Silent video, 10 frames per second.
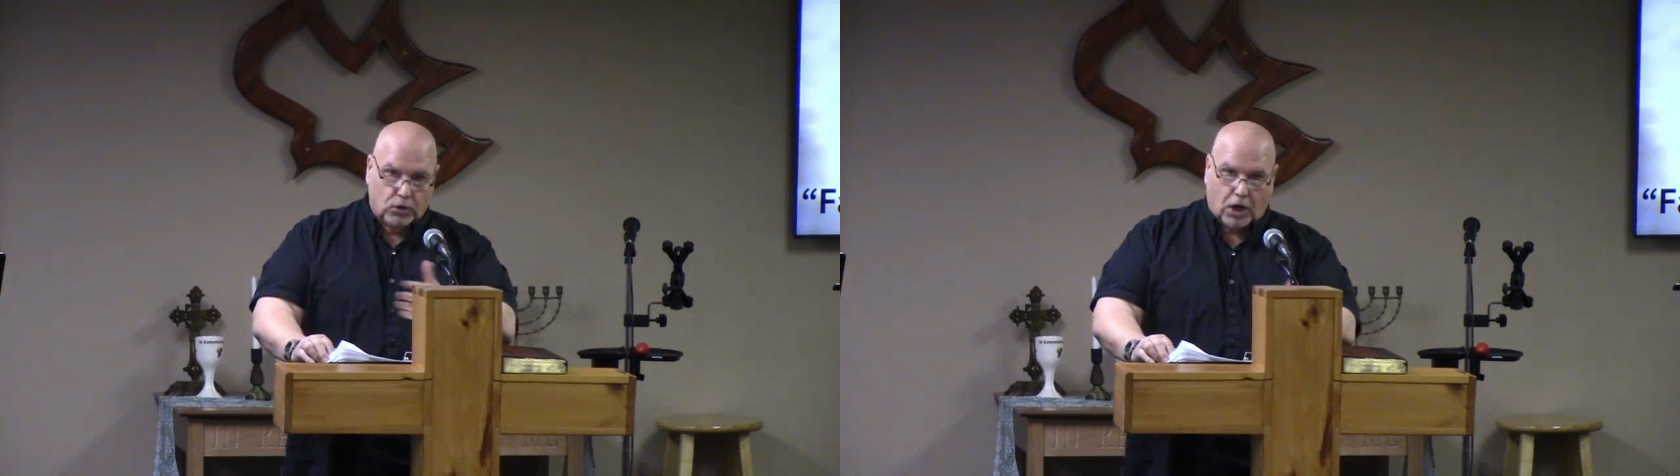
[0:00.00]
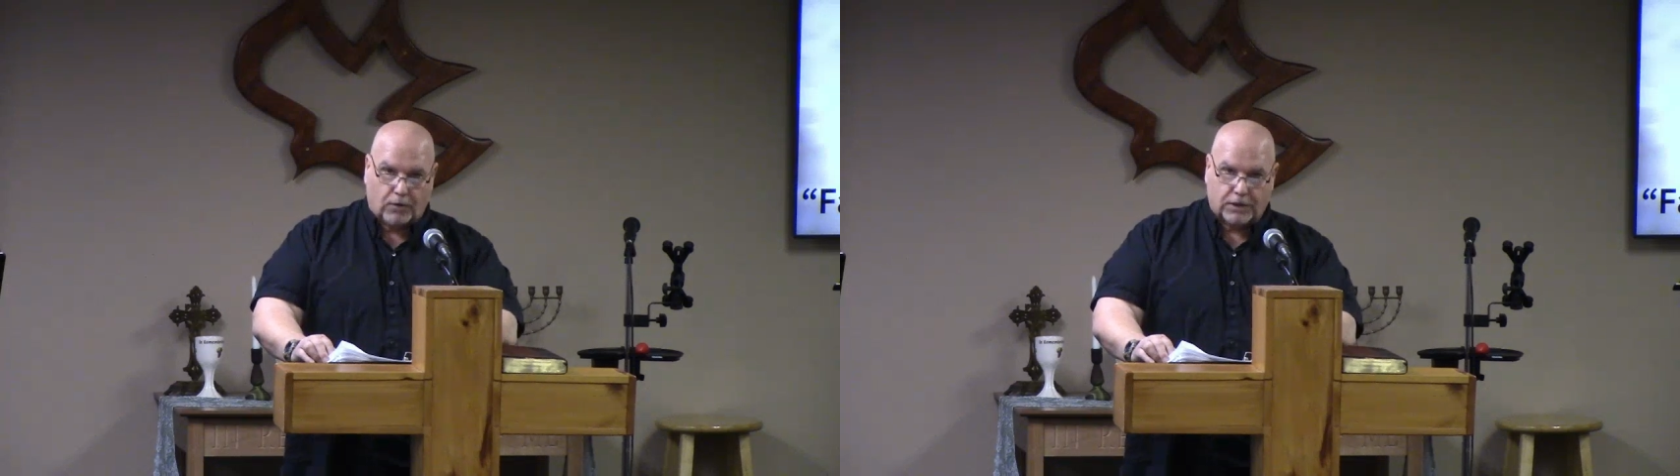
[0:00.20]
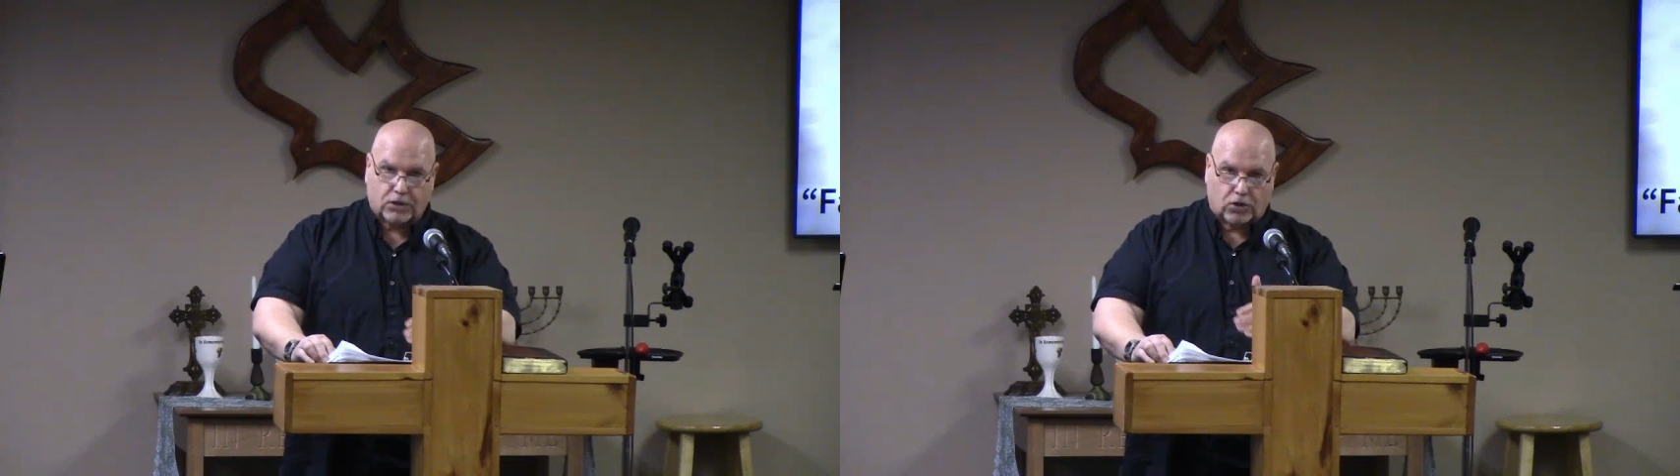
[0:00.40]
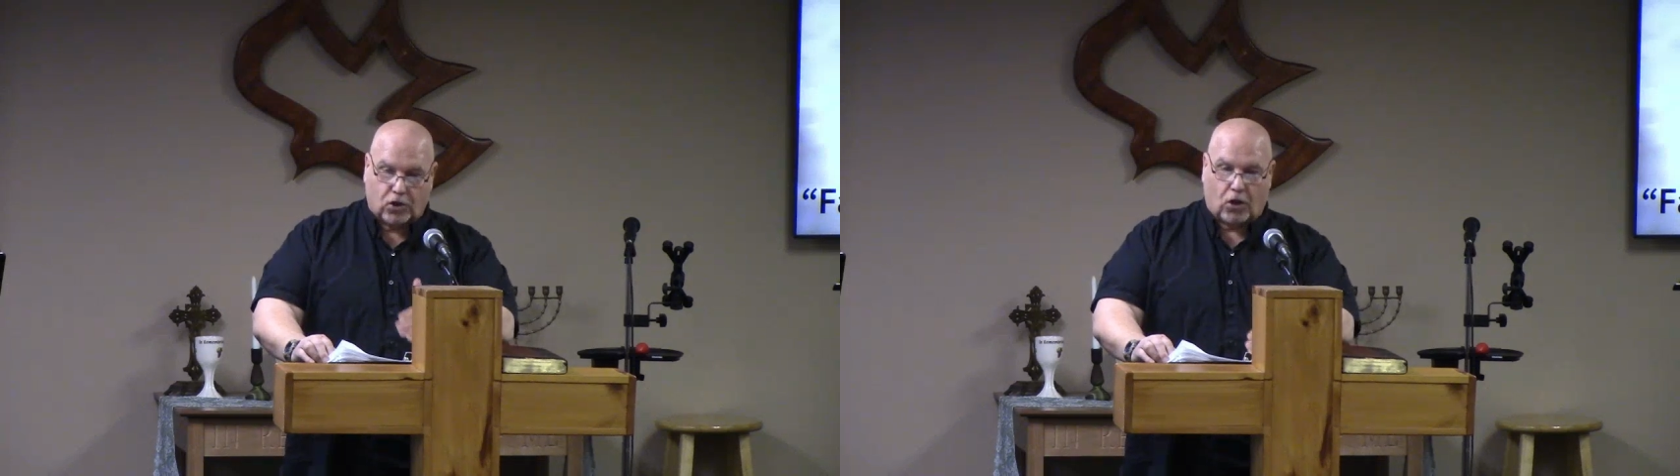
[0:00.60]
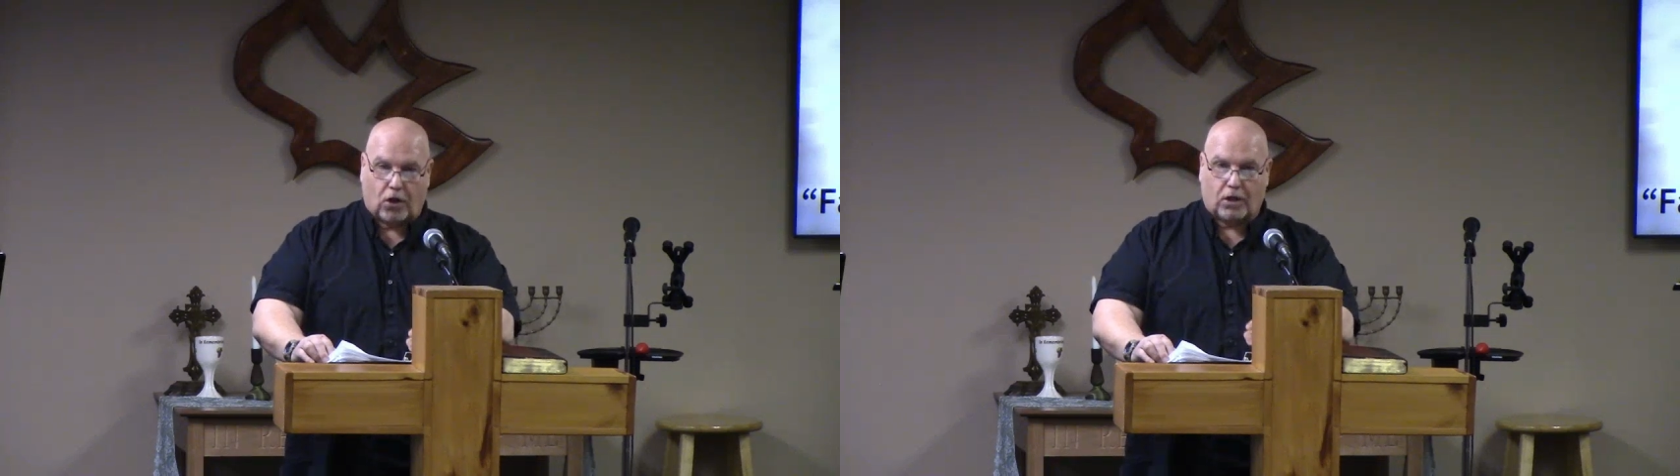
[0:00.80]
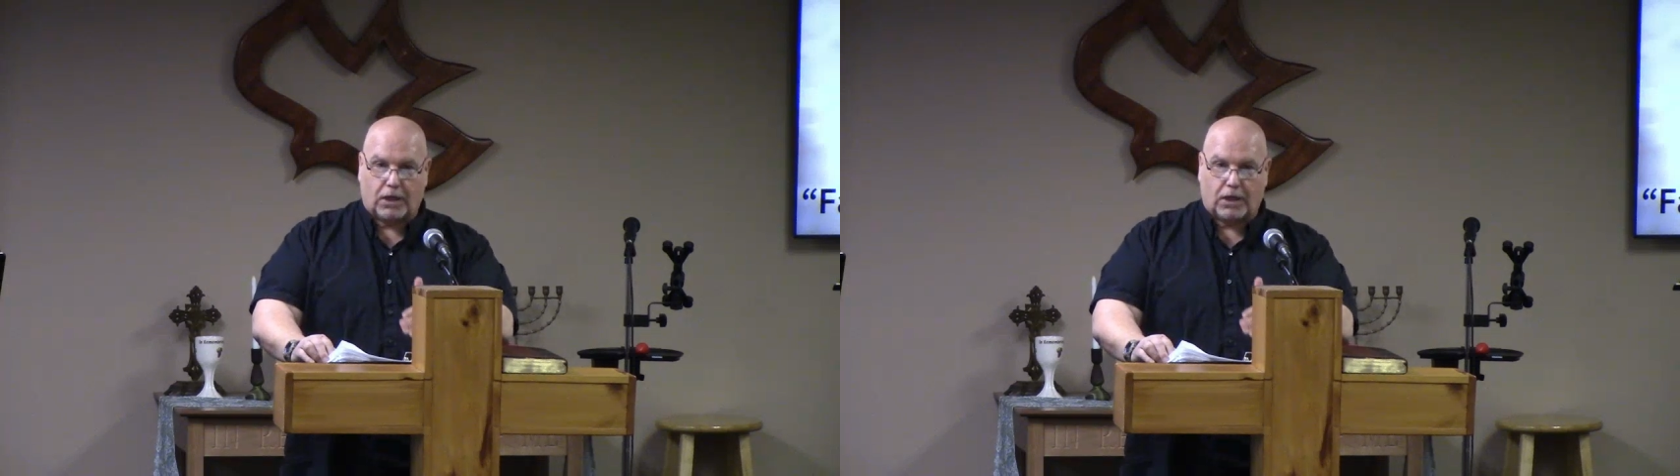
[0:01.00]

know that the law